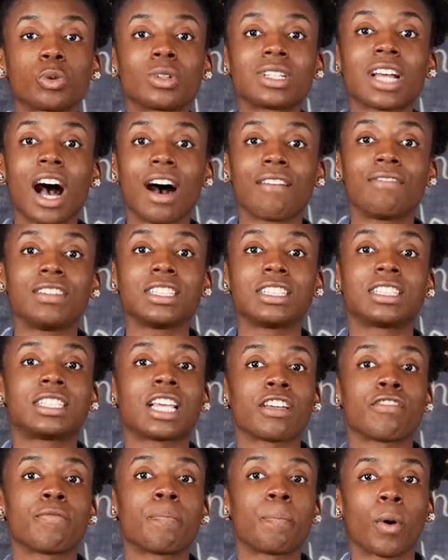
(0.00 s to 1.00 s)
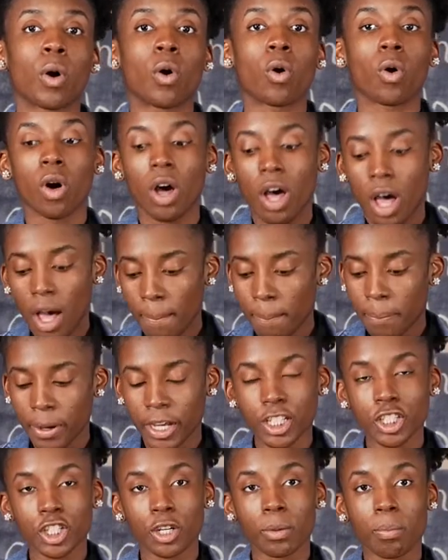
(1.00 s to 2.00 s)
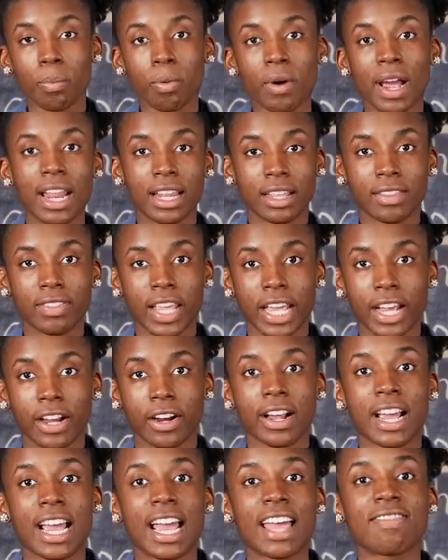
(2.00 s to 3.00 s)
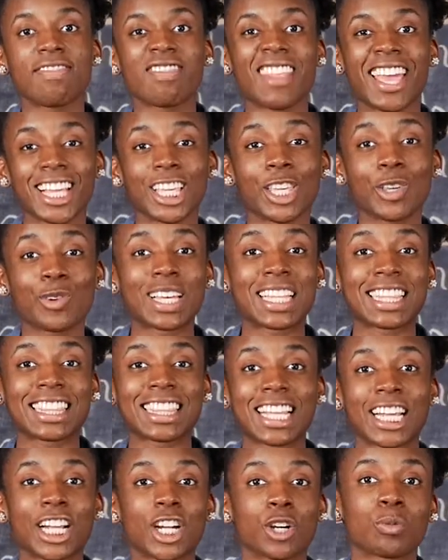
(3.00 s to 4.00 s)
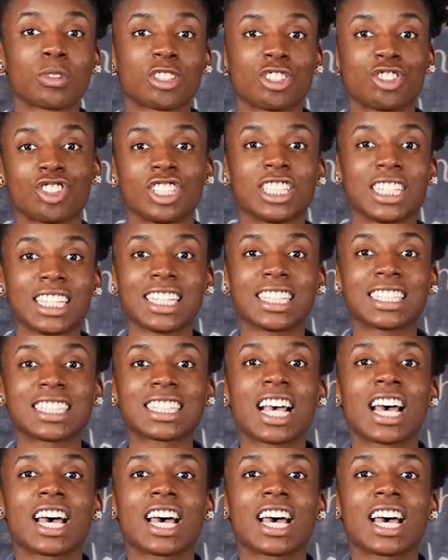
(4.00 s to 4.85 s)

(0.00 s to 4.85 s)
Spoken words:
an oven-safe bowl, put your bread in there, and then you can layer it with cheese.